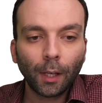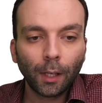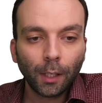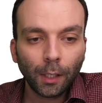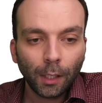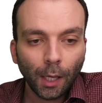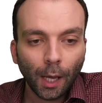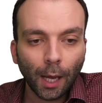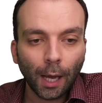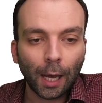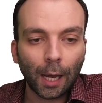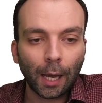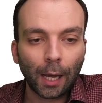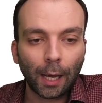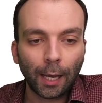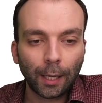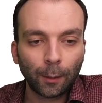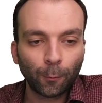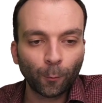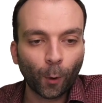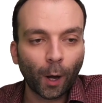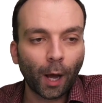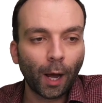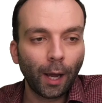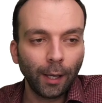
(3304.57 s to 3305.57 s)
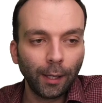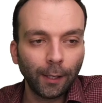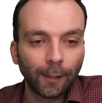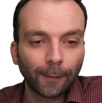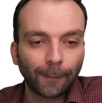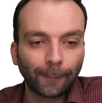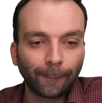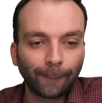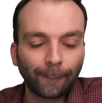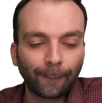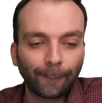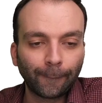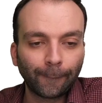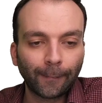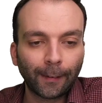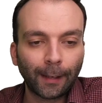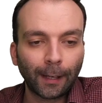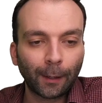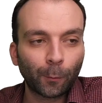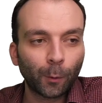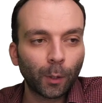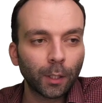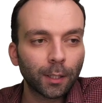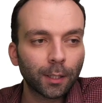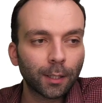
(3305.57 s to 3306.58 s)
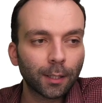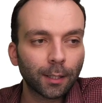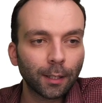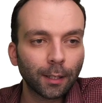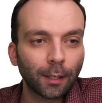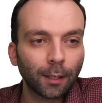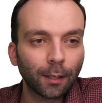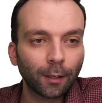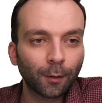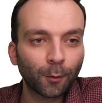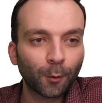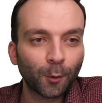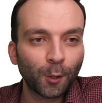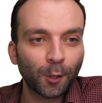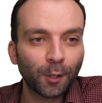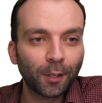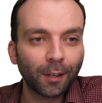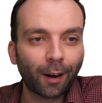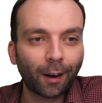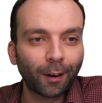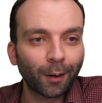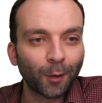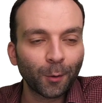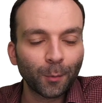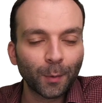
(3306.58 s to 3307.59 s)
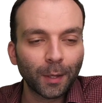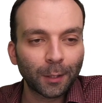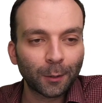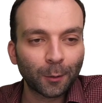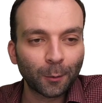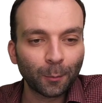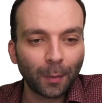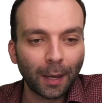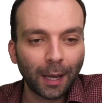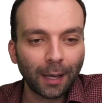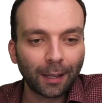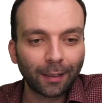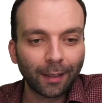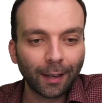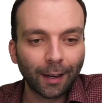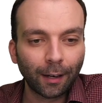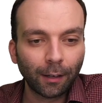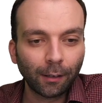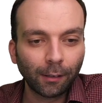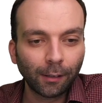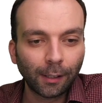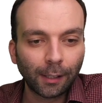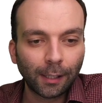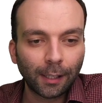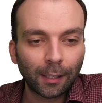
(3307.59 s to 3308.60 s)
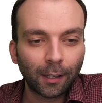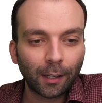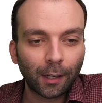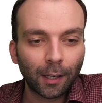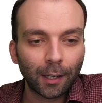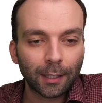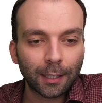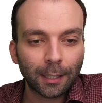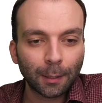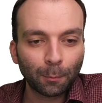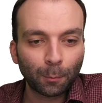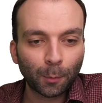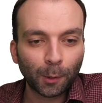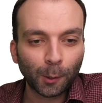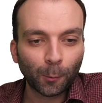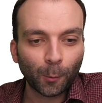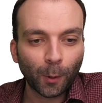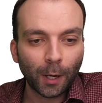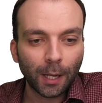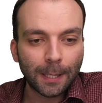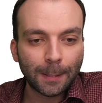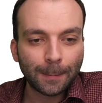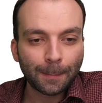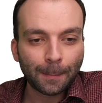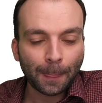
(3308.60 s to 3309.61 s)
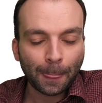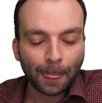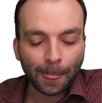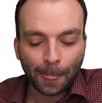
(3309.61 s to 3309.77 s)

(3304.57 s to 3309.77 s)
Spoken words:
Yeah, and why? Like, what's a good argument to make there? A simple one.